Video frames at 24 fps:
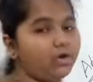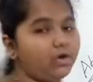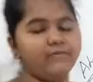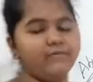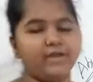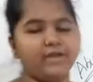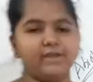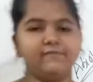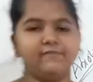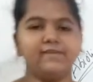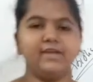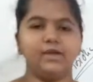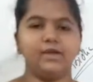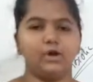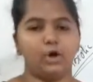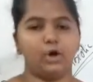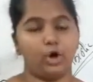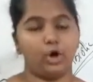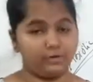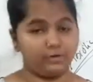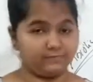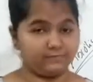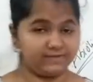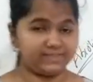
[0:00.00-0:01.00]
when we
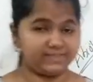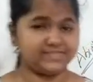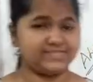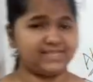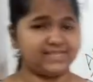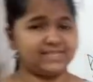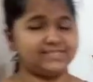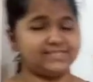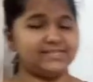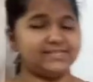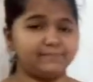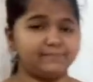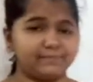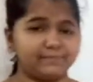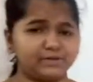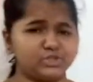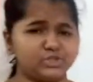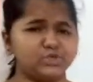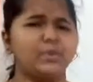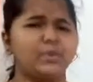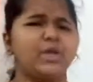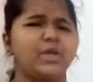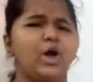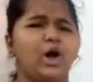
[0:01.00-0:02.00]
always say temperature,
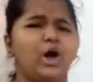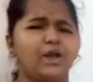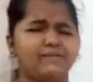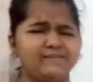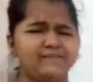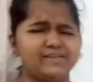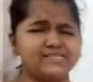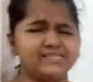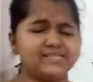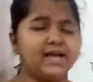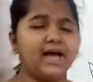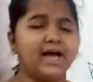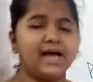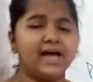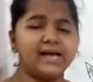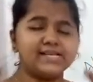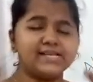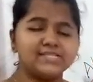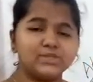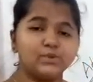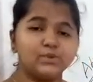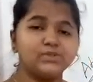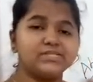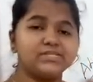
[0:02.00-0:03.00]
we always
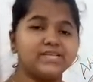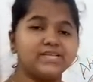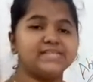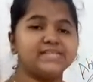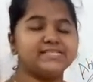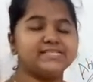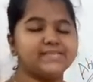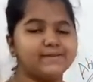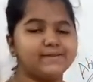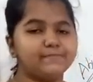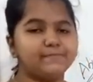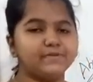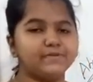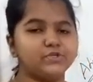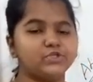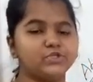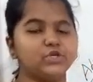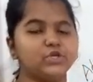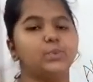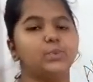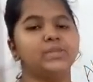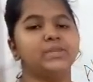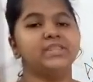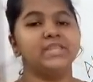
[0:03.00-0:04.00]
associate temperature
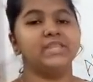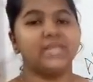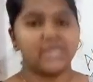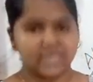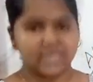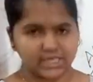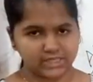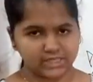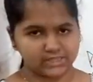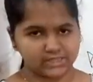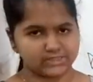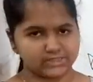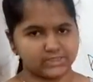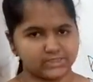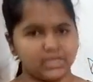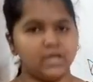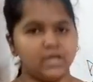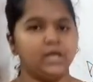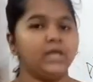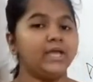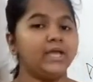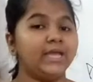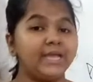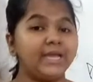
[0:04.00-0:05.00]
with heat.
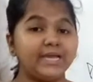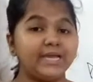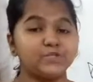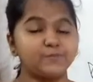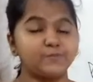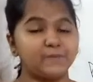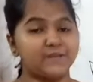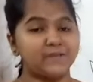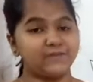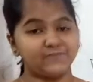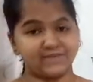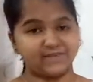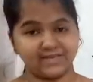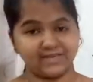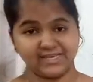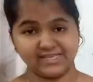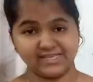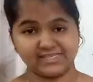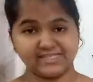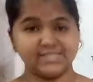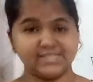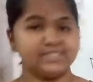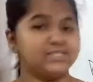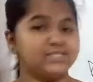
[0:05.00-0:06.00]
Heat being
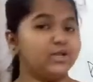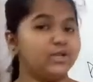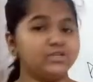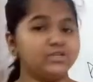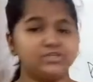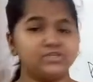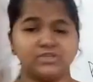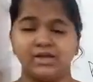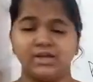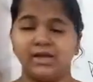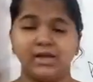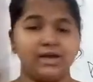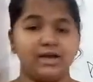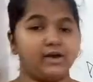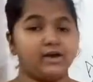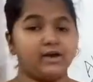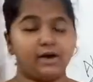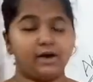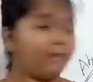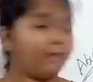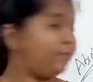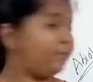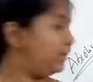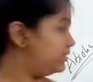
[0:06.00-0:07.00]
released. It's not
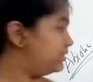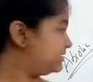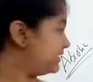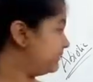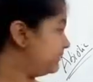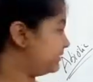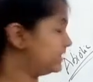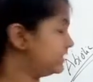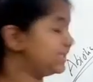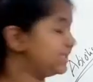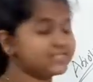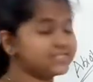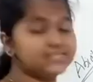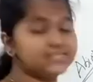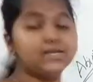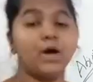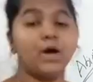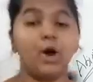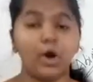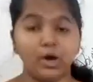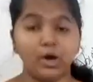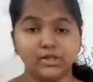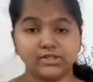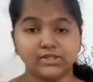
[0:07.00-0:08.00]
about something that's
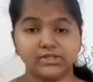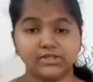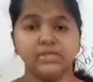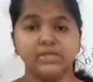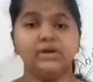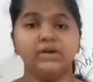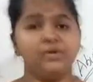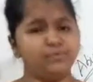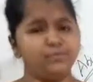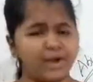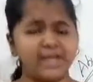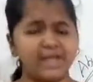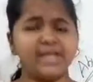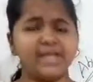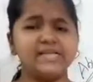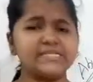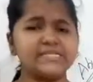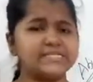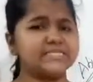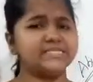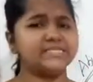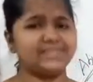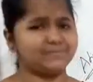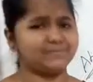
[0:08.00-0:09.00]
hot. Why
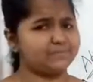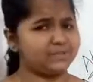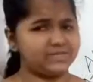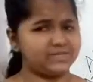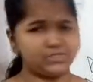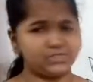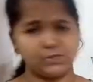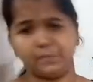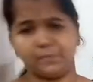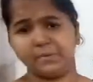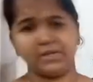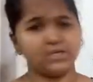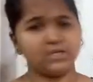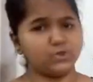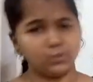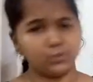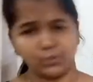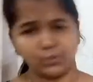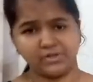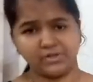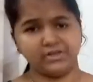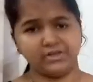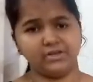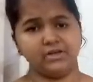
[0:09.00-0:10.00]
isn't temperature be cool?